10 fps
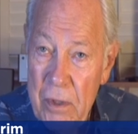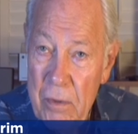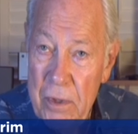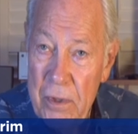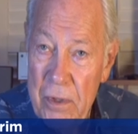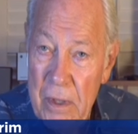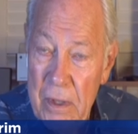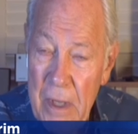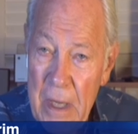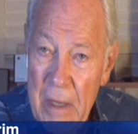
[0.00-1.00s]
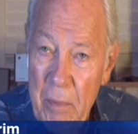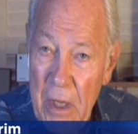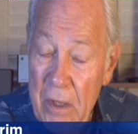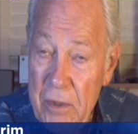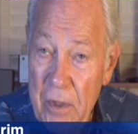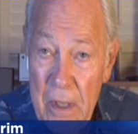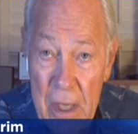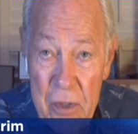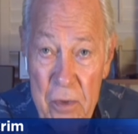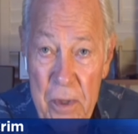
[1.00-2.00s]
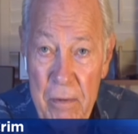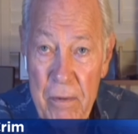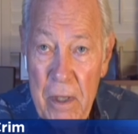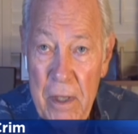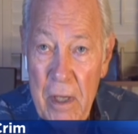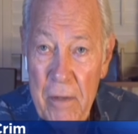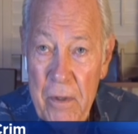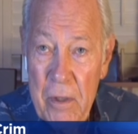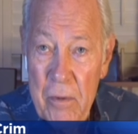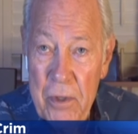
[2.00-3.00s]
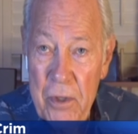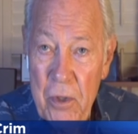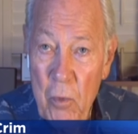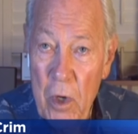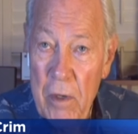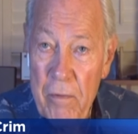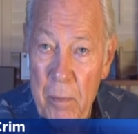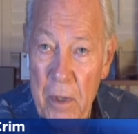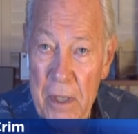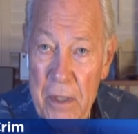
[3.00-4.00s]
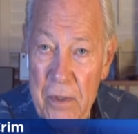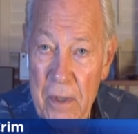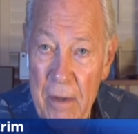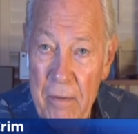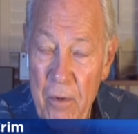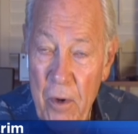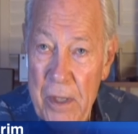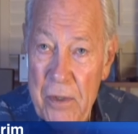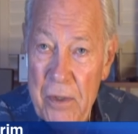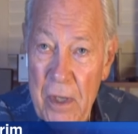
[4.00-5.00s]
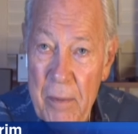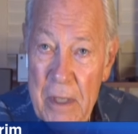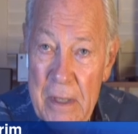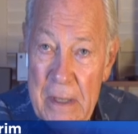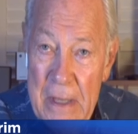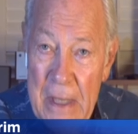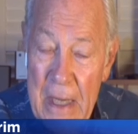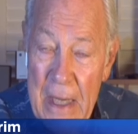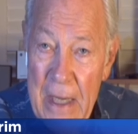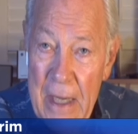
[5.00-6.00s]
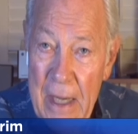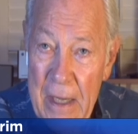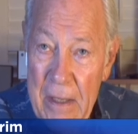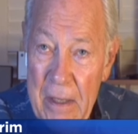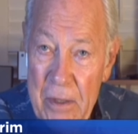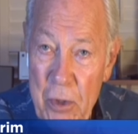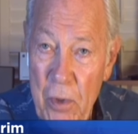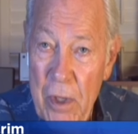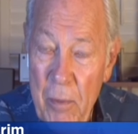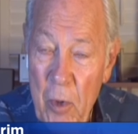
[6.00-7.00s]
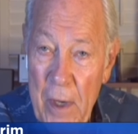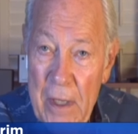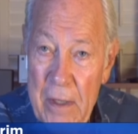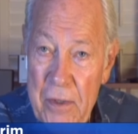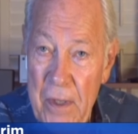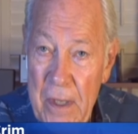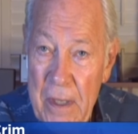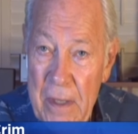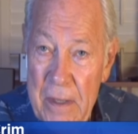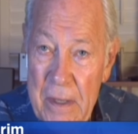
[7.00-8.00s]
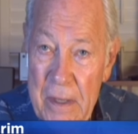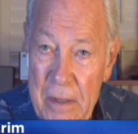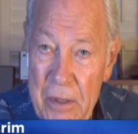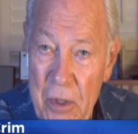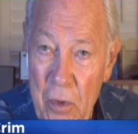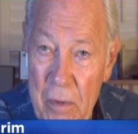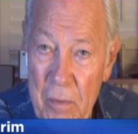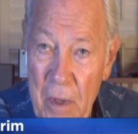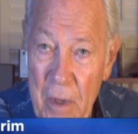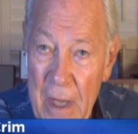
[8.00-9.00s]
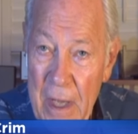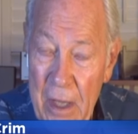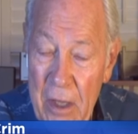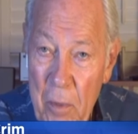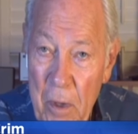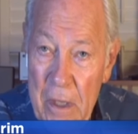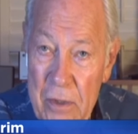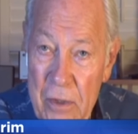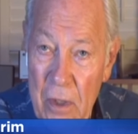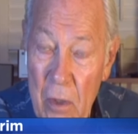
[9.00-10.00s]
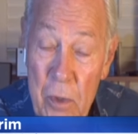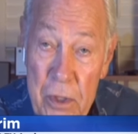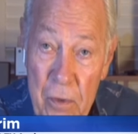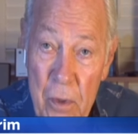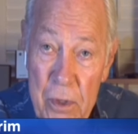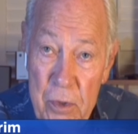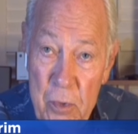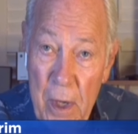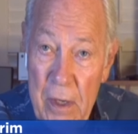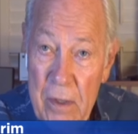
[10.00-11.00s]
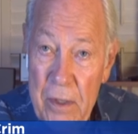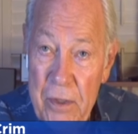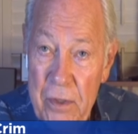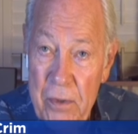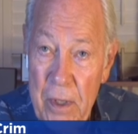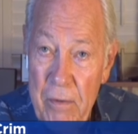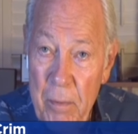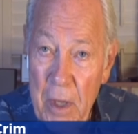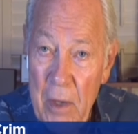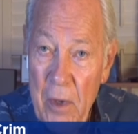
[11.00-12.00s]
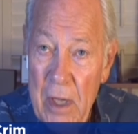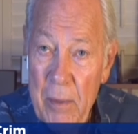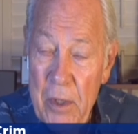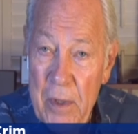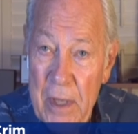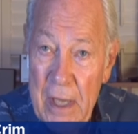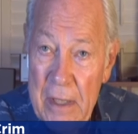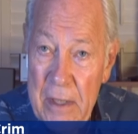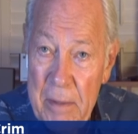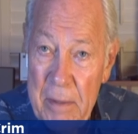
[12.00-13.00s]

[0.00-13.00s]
was because of the history of Philadelphia, it was just a wonderful place to have friends come in and tour them around the city and show them Independence Hall, which of course was right across the street from mm-hmm. KYW at that time.